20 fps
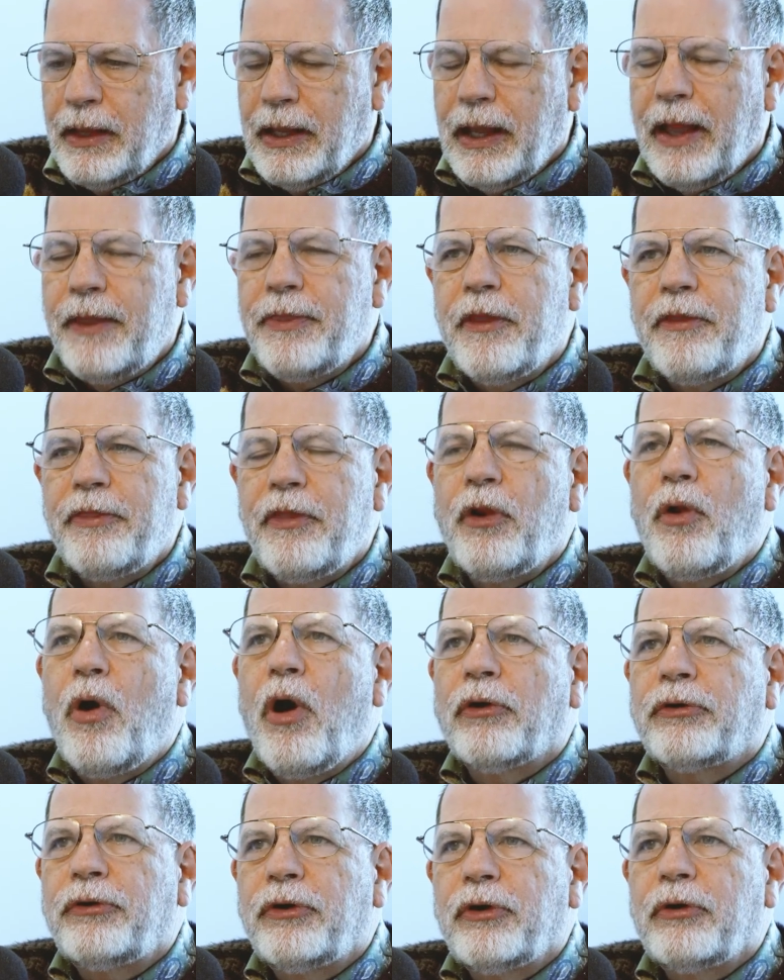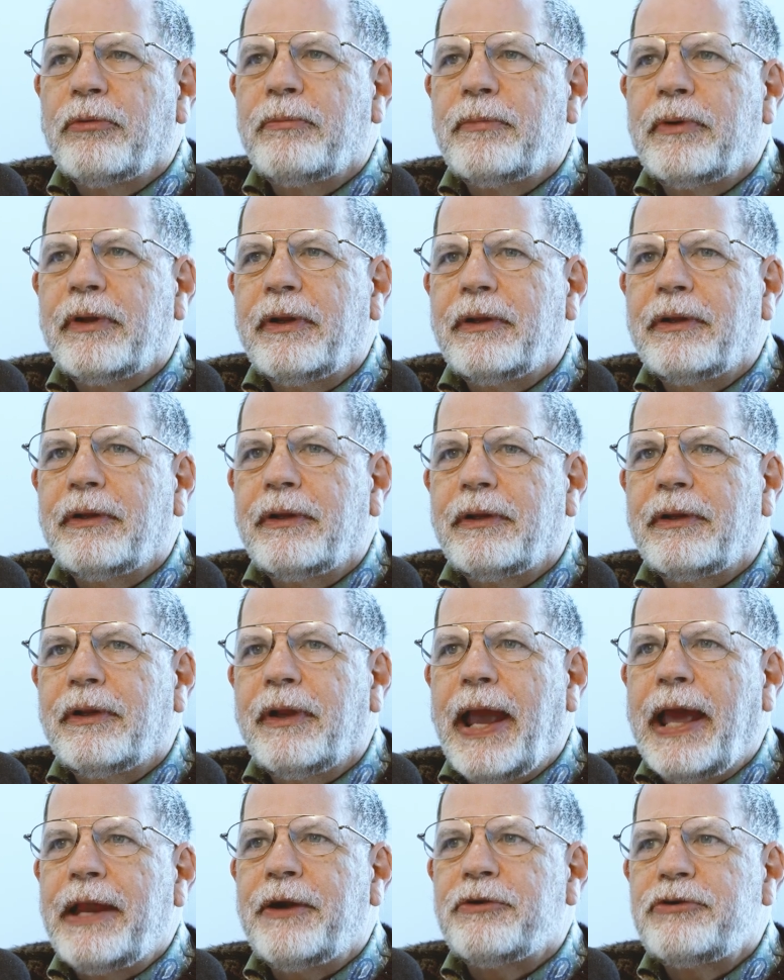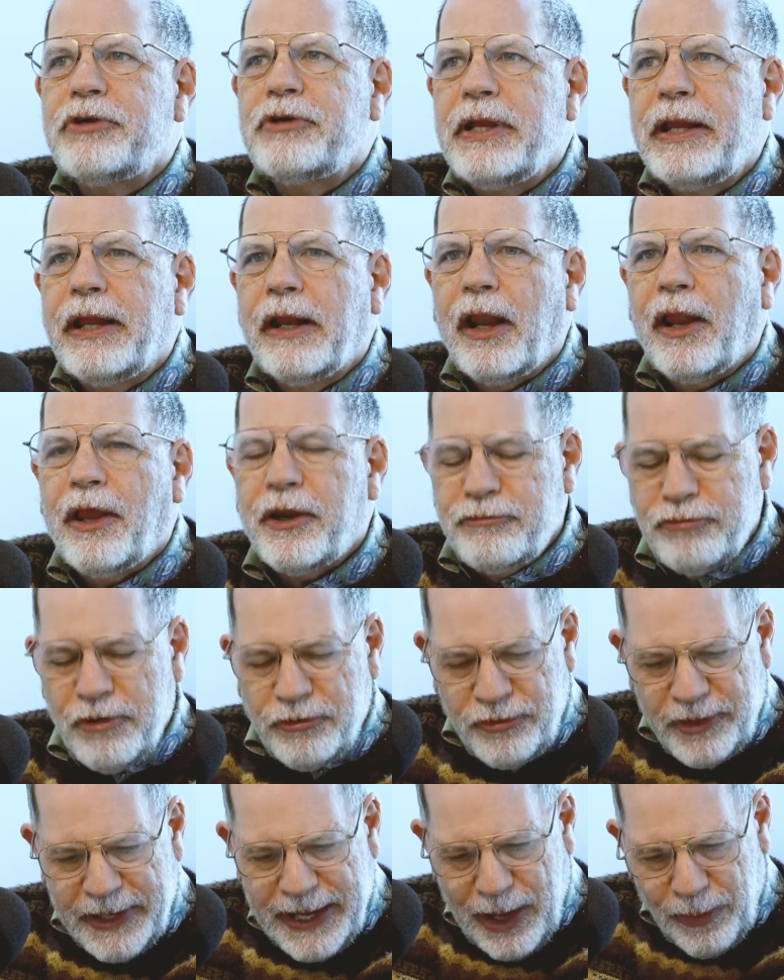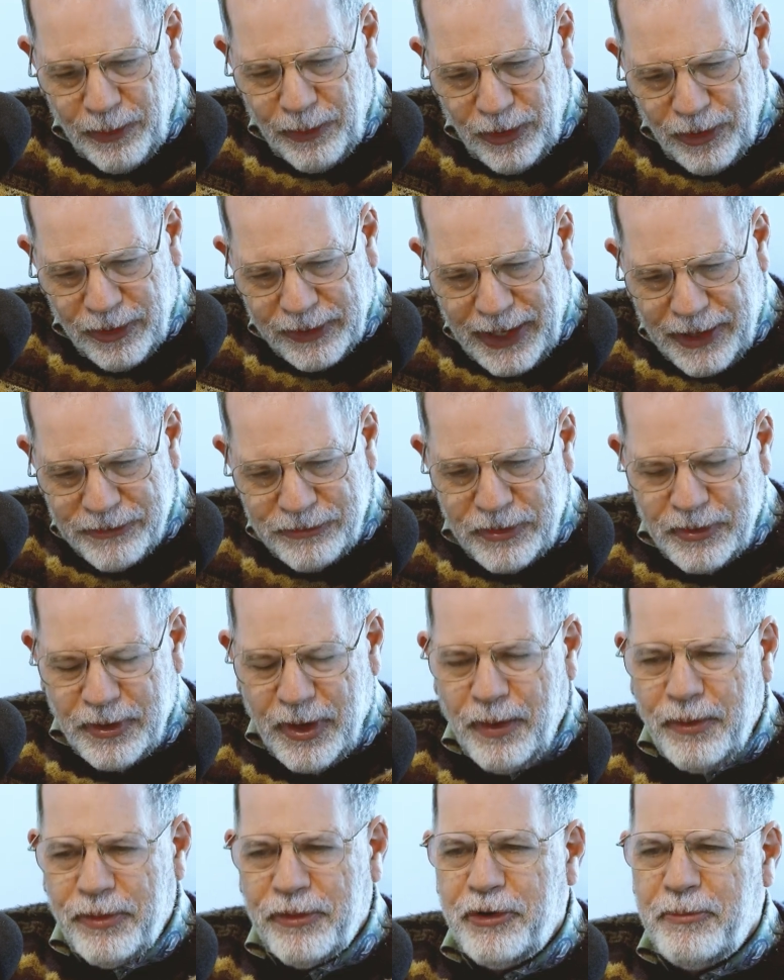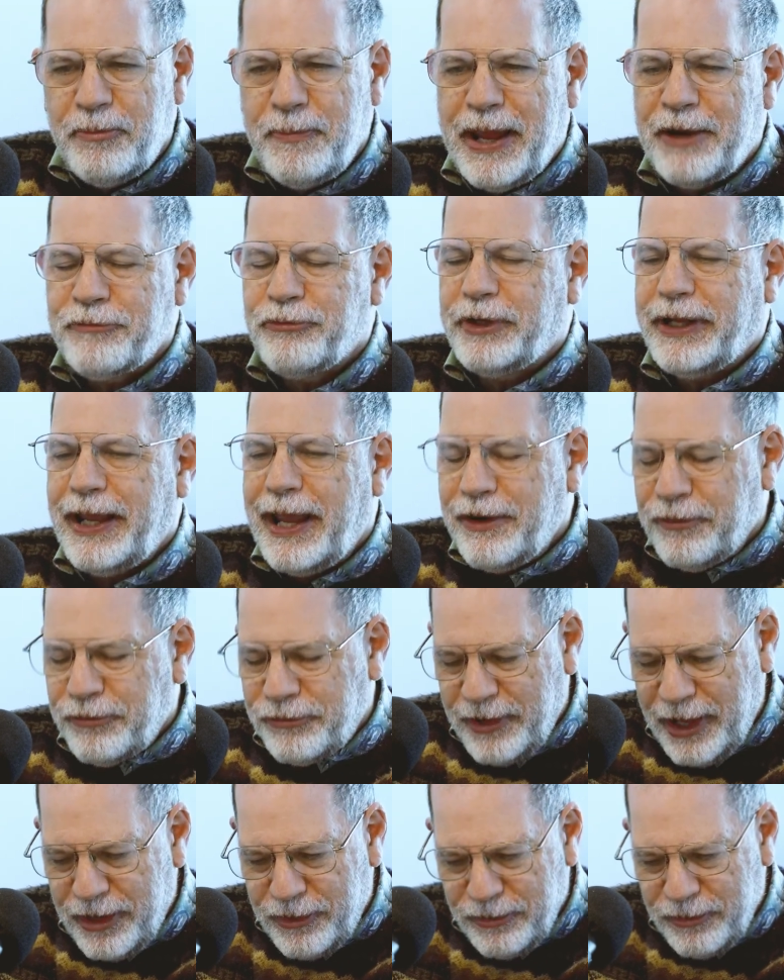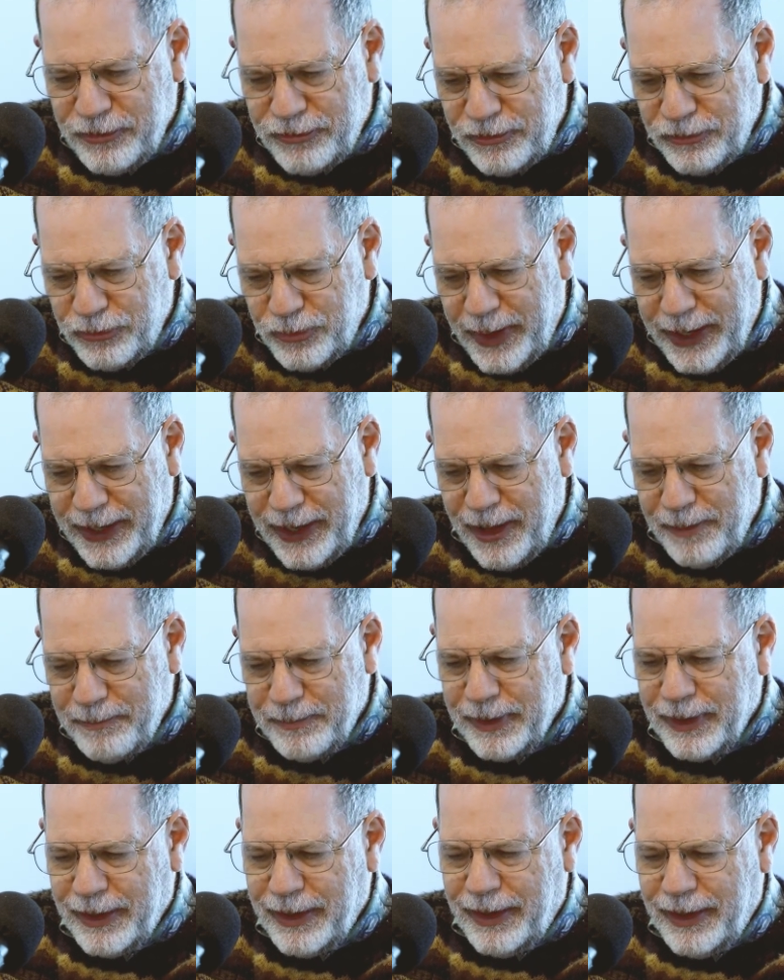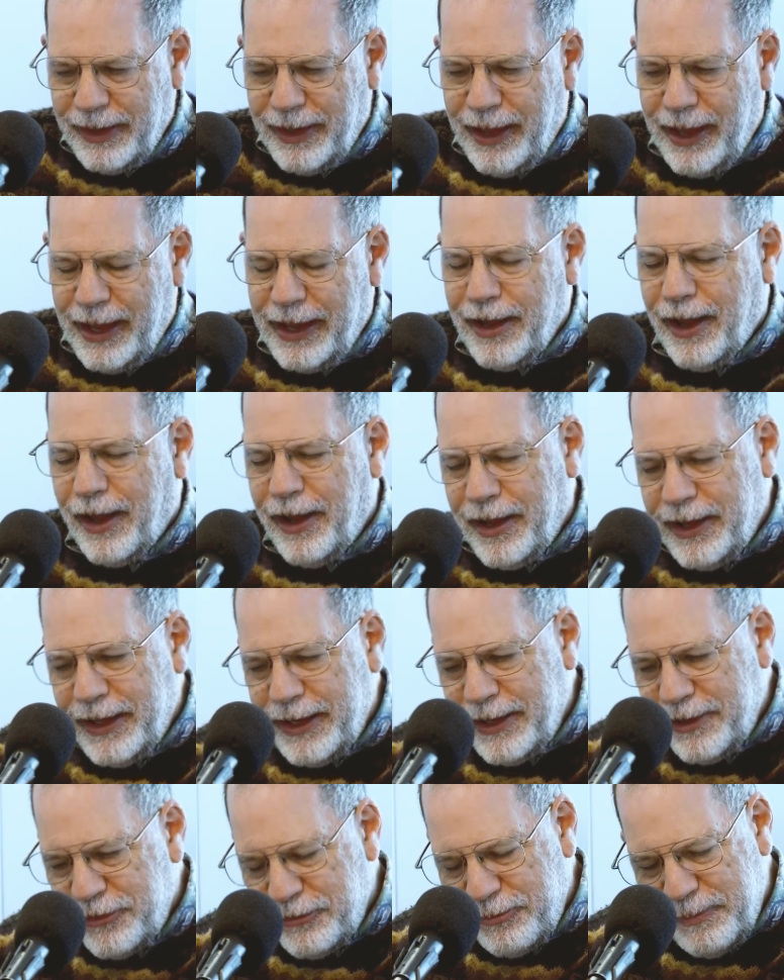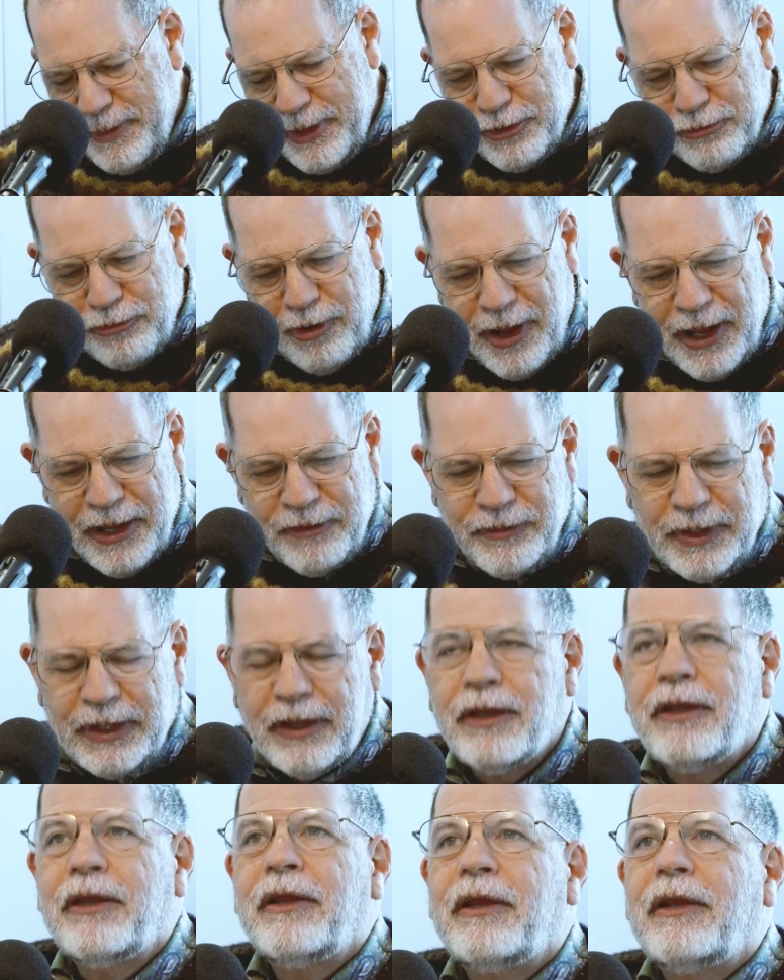And the long-term energy and electricity outlook, as you know, the demand for data centers is way up. AI has been arriving.